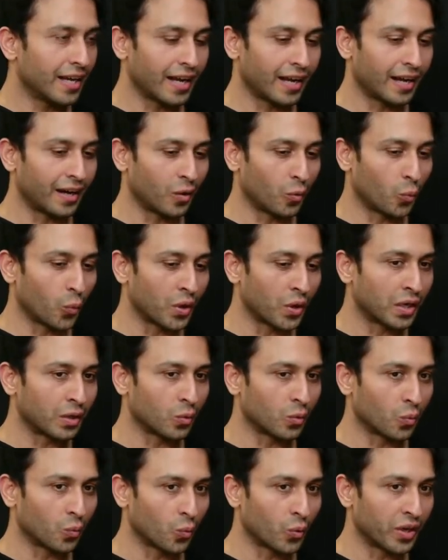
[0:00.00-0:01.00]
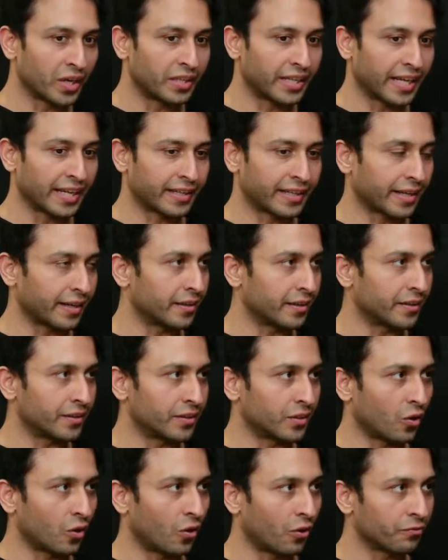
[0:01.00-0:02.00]
We'll take
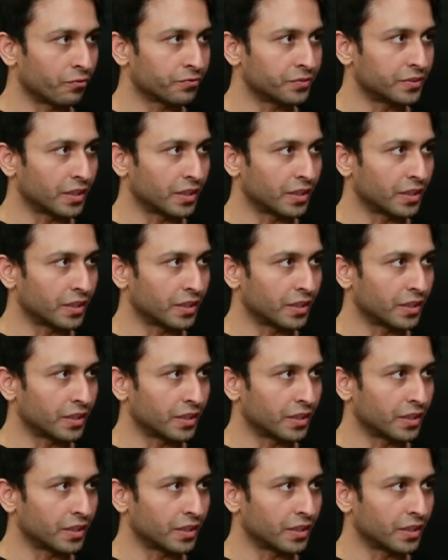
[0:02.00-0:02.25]
care of